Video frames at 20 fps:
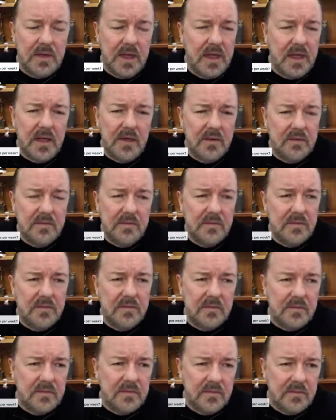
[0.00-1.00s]
let alone
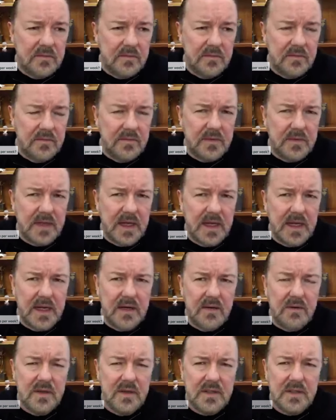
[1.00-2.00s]
sell it
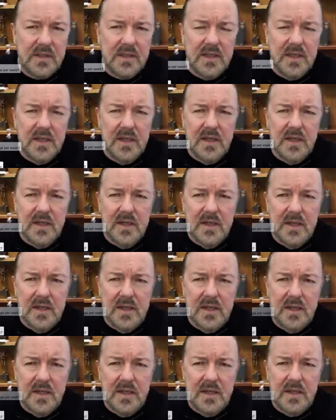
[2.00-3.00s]
out, is
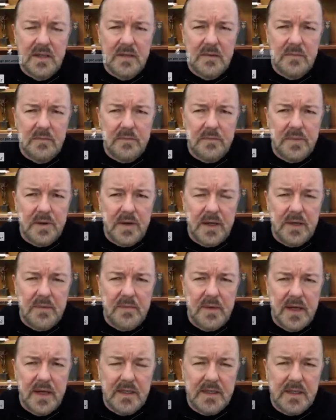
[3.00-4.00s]
pretty
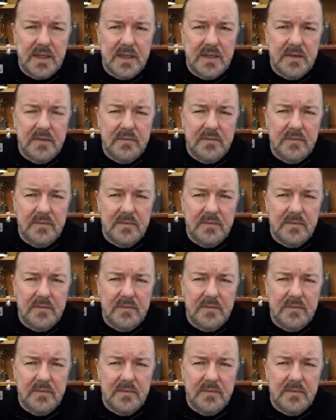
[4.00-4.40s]
amazing.